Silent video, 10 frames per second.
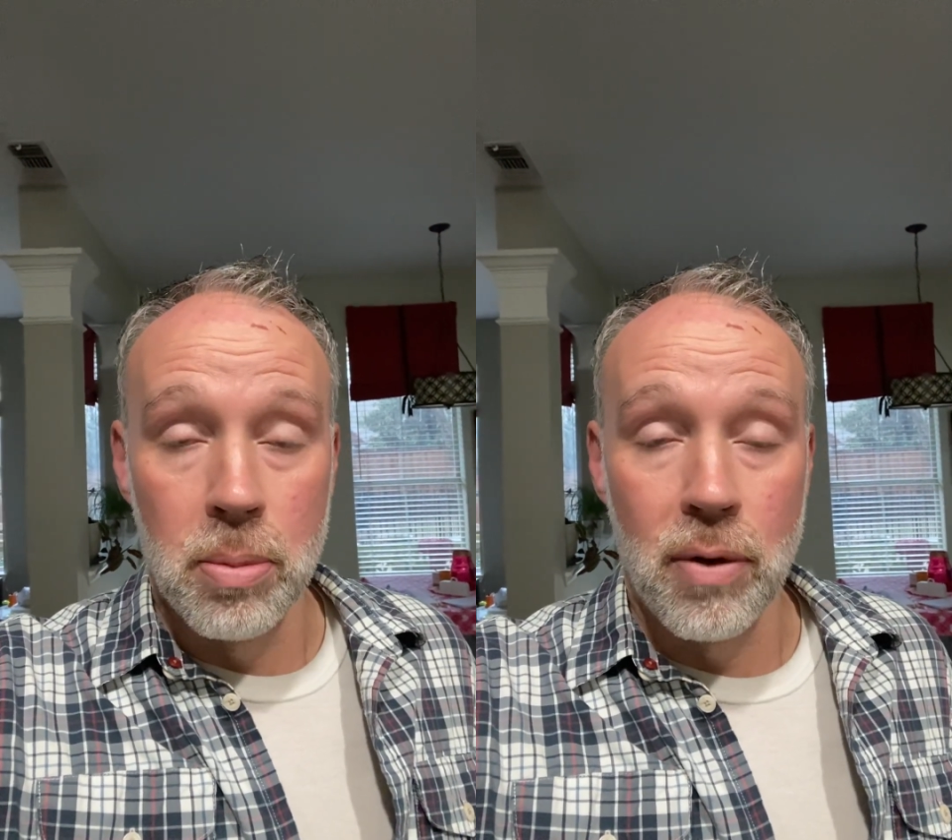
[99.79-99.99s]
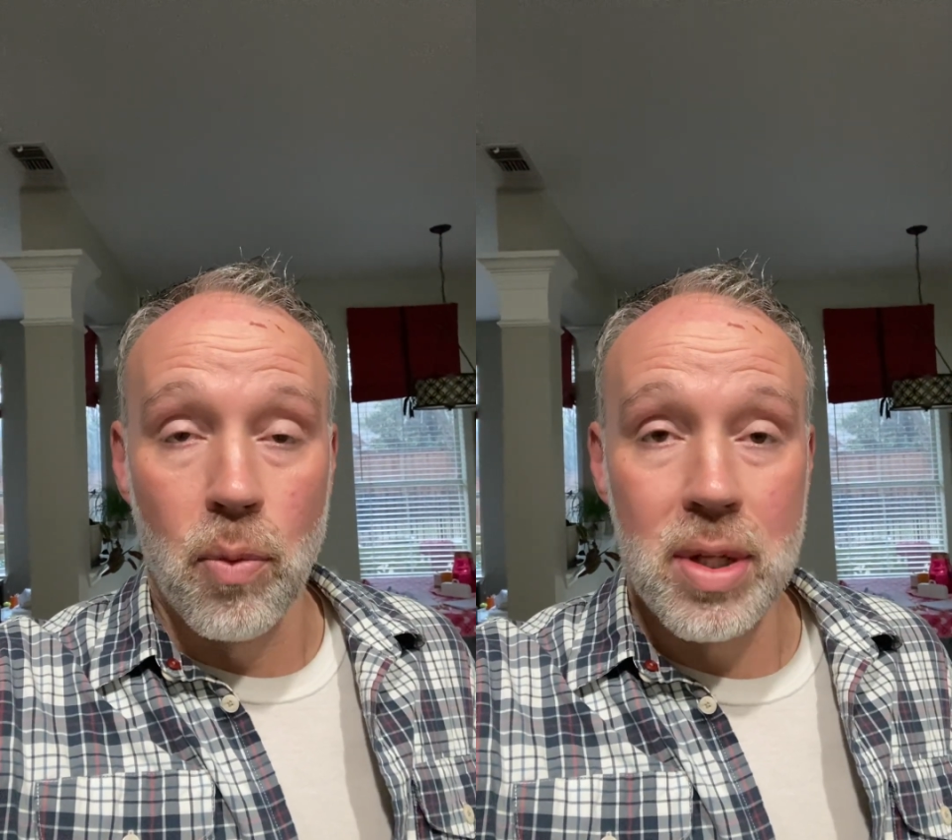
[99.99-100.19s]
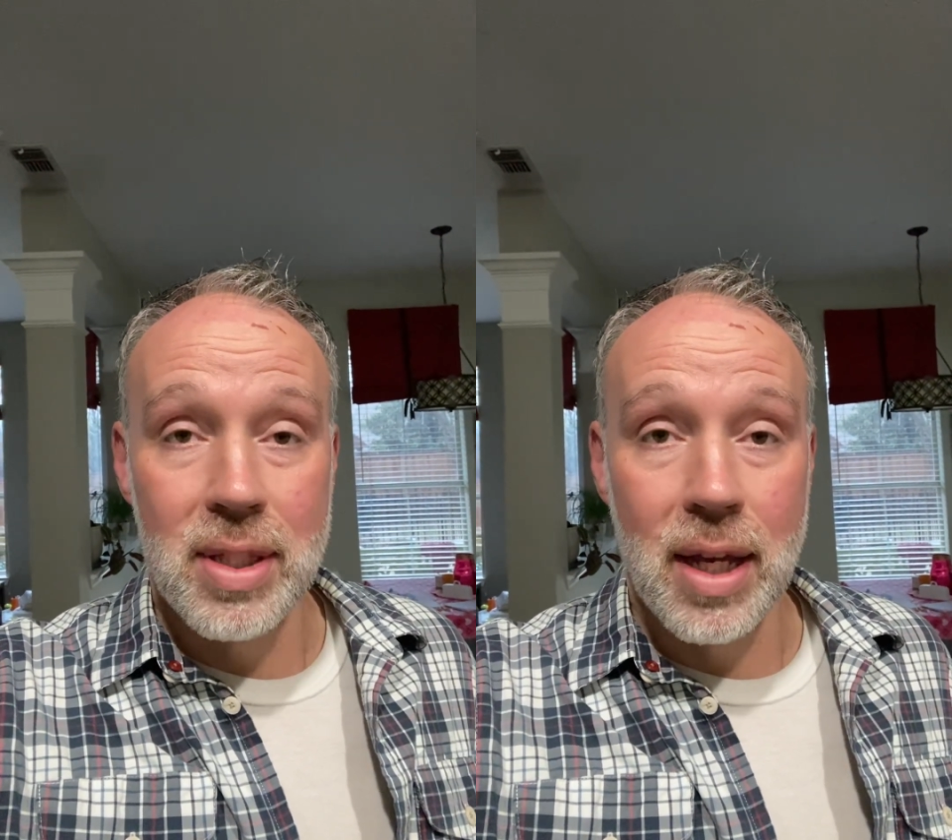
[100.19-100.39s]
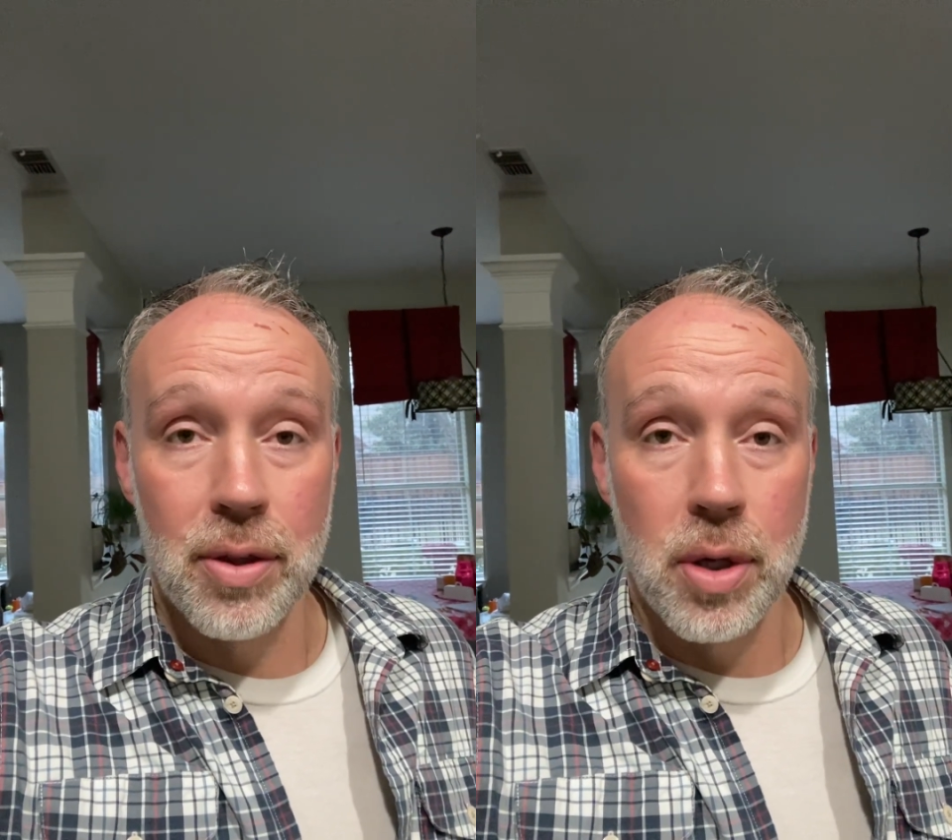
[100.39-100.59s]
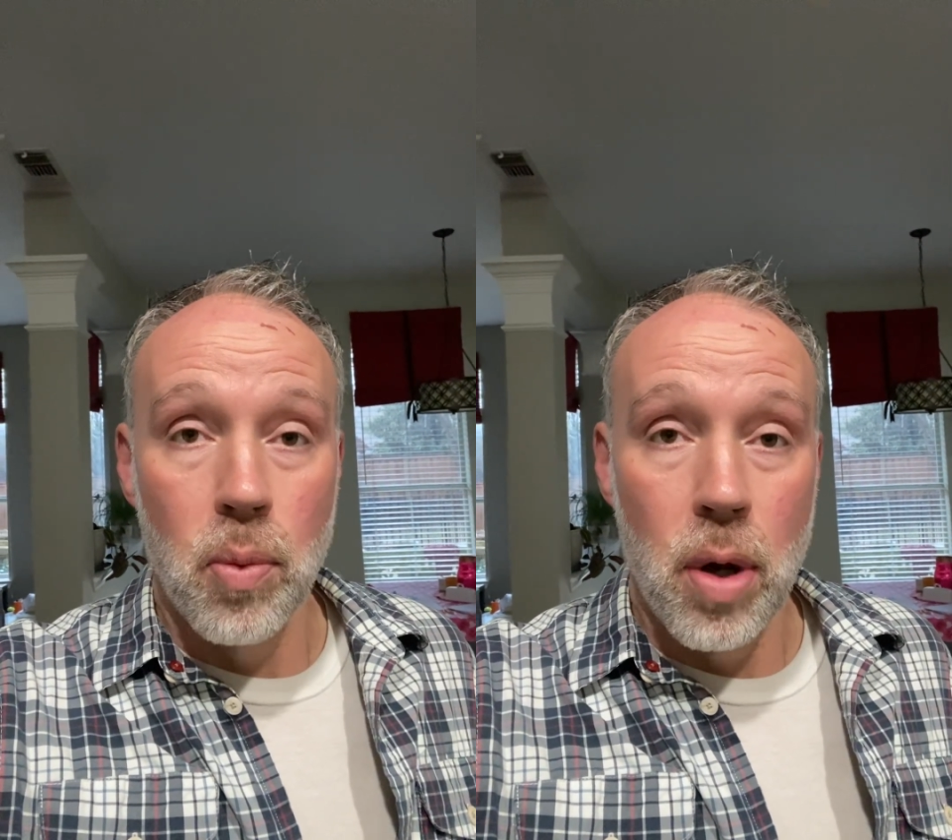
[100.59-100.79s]
but once they
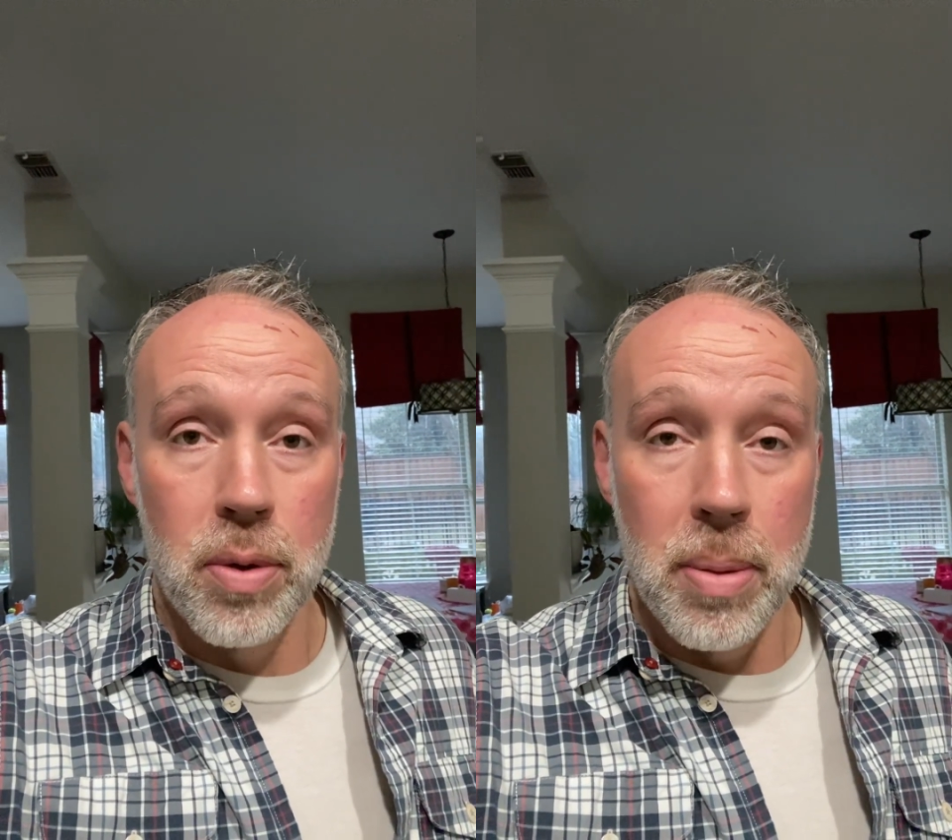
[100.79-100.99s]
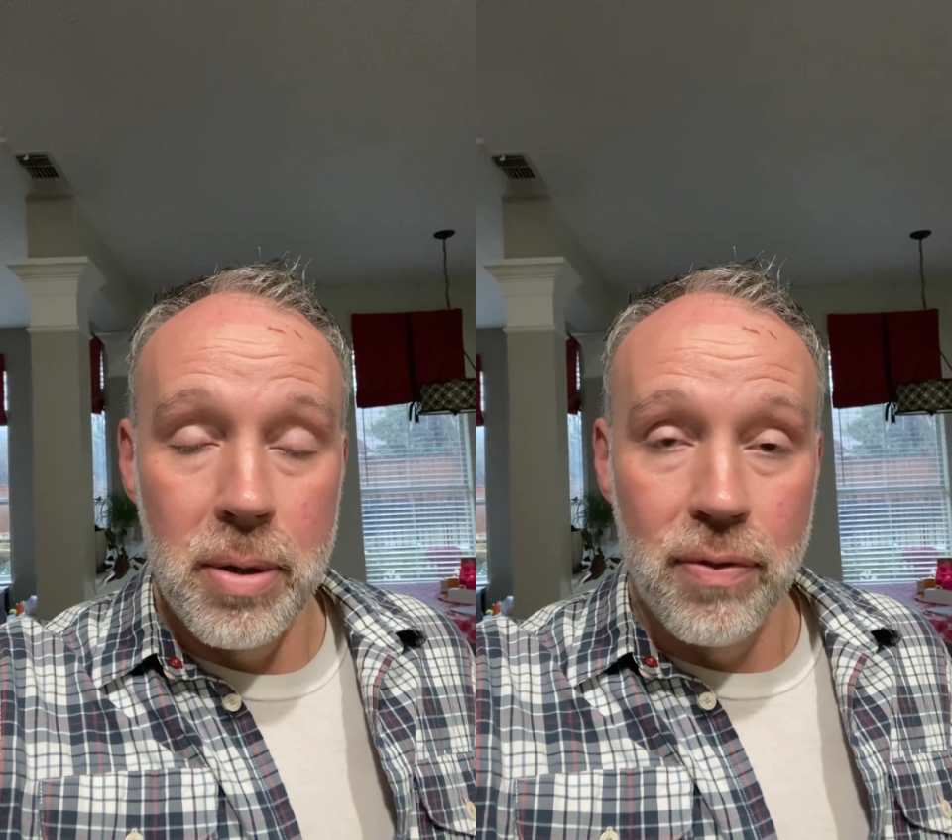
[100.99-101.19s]
get their 1 ribbon,